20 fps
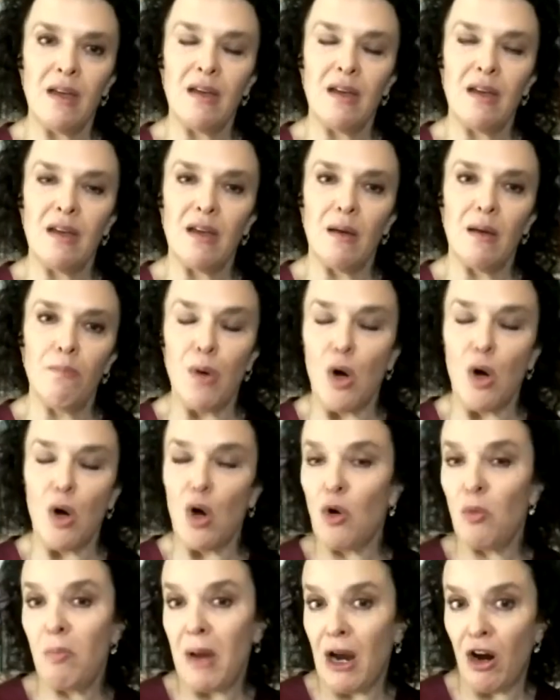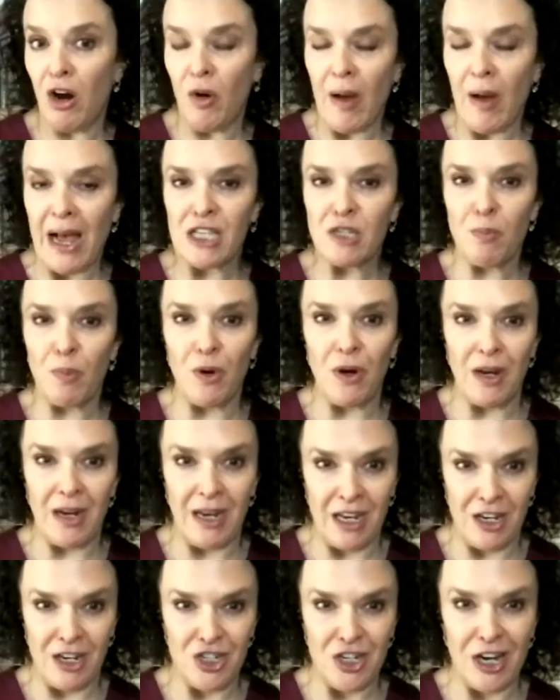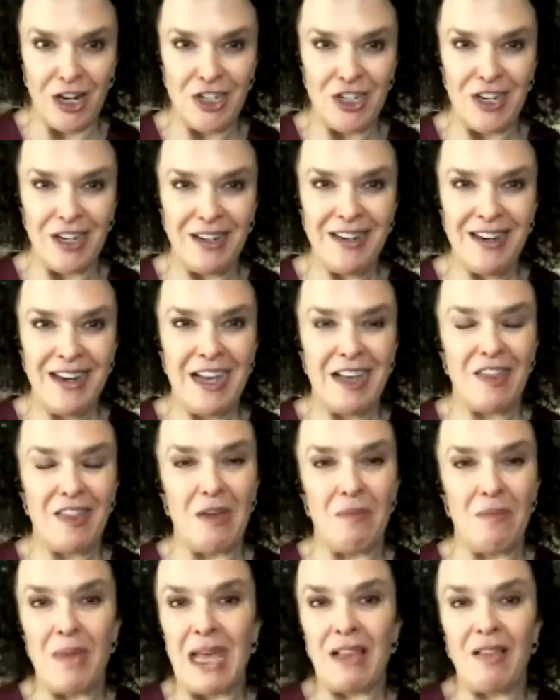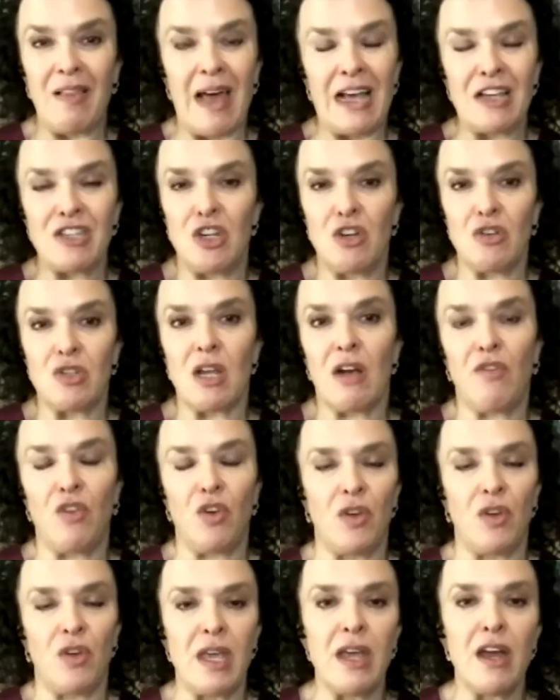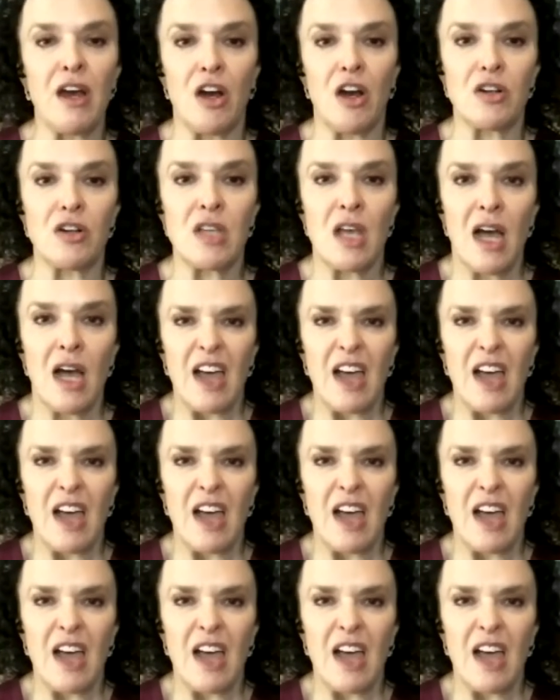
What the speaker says: bone marrow aspirate injection that may last you several years,